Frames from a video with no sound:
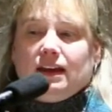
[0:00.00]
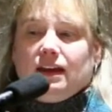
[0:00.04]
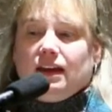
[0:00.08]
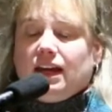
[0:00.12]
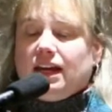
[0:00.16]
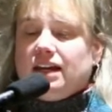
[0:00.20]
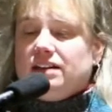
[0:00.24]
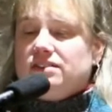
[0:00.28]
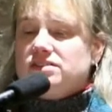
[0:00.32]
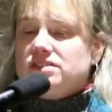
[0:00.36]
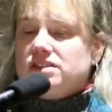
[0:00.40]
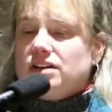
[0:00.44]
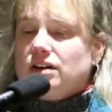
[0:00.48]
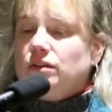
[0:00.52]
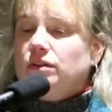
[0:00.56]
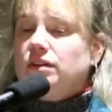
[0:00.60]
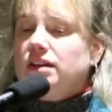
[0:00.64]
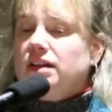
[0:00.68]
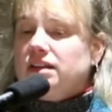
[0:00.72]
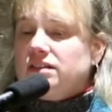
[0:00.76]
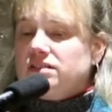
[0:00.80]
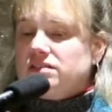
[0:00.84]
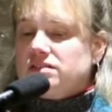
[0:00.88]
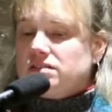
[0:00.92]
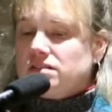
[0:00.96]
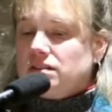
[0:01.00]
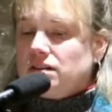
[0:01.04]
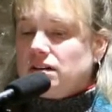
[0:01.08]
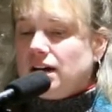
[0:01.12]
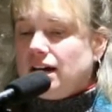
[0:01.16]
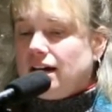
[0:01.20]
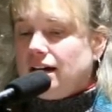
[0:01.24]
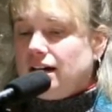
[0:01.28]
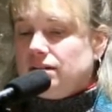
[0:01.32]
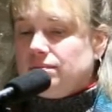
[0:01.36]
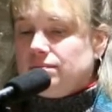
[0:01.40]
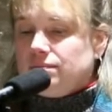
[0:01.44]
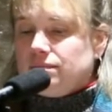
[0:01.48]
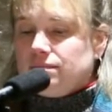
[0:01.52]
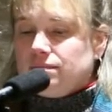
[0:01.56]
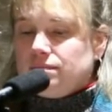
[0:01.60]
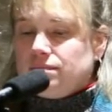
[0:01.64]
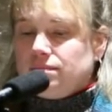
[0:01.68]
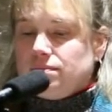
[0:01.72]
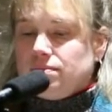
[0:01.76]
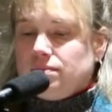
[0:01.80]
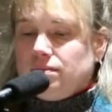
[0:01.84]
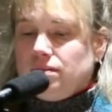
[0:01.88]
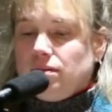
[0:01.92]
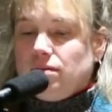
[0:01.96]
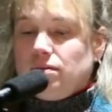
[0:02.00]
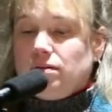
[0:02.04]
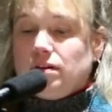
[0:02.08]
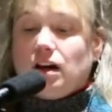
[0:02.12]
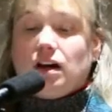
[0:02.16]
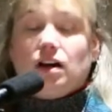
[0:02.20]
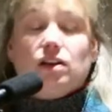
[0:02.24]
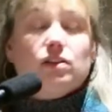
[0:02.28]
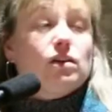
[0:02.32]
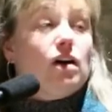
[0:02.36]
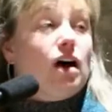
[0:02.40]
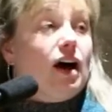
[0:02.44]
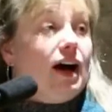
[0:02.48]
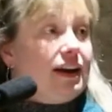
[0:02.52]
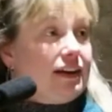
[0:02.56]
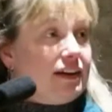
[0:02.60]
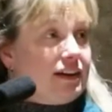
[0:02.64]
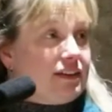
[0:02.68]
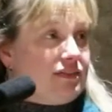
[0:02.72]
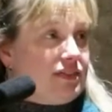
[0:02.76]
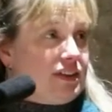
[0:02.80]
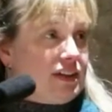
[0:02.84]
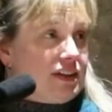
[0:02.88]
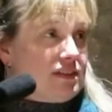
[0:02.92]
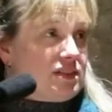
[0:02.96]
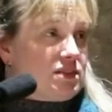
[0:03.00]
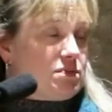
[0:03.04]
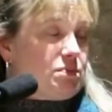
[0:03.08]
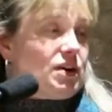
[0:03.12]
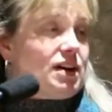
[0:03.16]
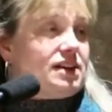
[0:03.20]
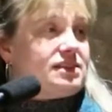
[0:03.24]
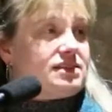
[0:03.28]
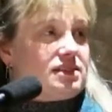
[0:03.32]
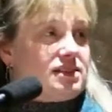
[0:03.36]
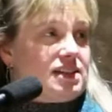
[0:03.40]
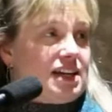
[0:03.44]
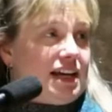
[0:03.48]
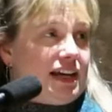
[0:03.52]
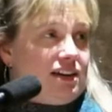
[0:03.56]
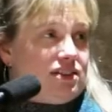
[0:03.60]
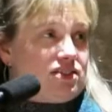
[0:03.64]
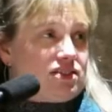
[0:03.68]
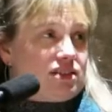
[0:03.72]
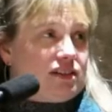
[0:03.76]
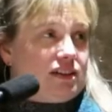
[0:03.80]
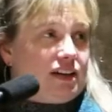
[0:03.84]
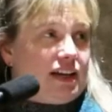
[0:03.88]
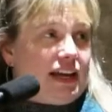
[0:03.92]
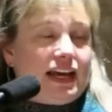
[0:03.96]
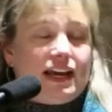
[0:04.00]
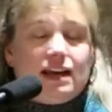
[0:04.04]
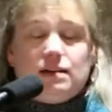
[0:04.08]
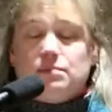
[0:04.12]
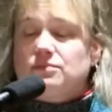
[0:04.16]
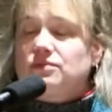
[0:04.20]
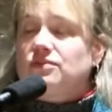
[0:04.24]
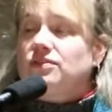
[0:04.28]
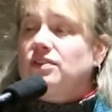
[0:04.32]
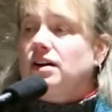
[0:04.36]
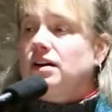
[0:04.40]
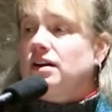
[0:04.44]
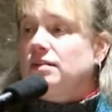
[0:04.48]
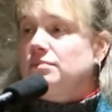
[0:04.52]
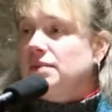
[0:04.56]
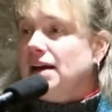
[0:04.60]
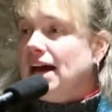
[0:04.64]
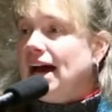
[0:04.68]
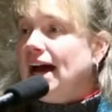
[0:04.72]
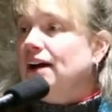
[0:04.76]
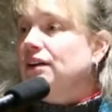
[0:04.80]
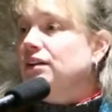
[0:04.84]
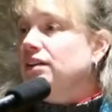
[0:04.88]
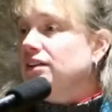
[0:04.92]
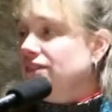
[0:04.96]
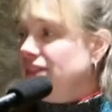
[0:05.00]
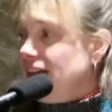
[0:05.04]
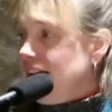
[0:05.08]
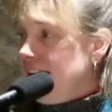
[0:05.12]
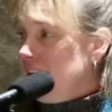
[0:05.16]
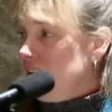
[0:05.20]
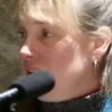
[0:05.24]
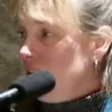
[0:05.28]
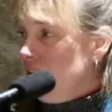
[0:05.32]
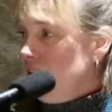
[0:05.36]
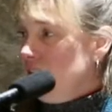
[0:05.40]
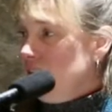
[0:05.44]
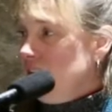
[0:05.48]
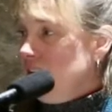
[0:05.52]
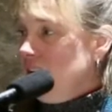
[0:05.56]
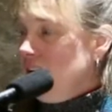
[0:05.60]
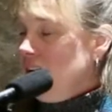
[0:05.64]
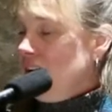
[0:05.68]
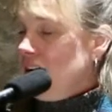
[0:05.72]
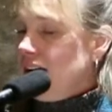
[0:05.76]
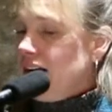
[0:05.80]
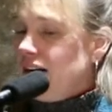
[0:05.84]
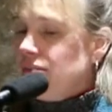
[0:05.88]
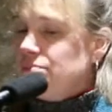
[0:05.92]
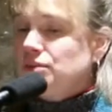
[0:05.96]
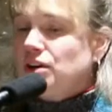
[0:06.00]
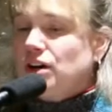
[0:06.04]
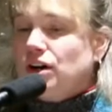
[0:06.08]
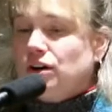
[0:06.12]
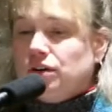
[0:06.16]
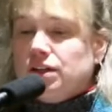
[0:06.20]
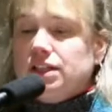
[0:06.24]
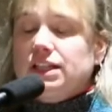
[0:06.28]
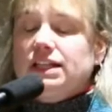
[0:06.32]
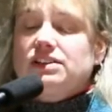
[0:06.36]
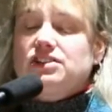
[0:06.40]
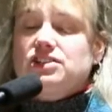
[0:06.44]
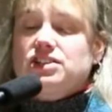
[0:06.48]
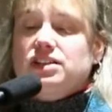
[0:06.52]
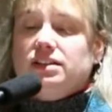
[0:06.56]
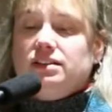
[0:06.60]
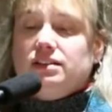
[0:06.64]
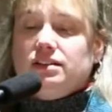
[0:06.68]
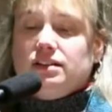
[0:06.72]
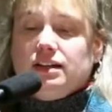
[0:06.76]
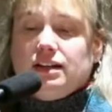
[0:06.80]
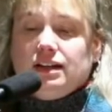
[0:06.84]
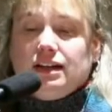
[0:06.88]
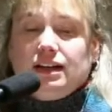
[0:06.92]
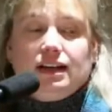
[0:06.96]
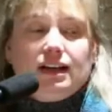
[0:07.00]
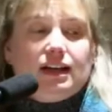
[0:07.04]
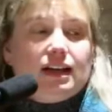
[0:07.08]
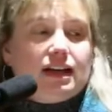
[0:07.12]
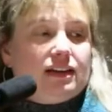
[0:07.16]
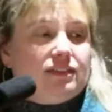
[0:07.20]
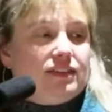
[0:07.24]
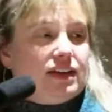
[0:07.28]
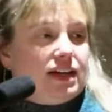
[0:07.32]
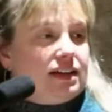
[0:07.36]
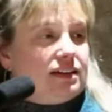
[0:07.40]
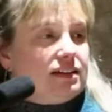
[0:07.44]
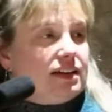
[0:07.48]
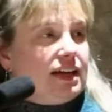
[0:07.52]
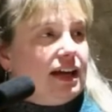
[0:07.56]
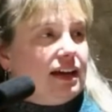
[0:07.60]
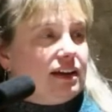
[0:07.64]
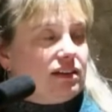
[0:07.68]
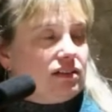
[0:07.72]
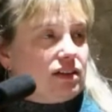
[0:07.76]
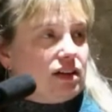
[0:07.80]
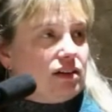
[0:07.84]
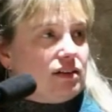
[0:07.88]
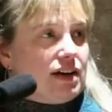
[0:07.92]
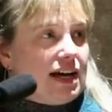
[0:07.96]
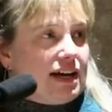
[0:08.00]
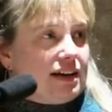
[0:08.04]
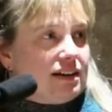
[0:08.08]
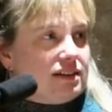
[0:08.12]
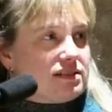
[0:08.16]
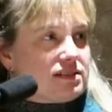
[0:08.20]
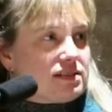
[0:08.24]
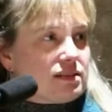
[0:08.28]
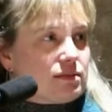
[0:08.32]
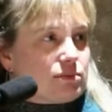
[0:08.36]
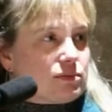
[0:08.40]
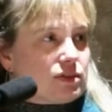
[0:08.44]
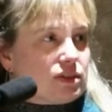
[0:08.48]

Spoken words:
And so this, a lot of this presentation came from out of that coalition, and then Kenlo added some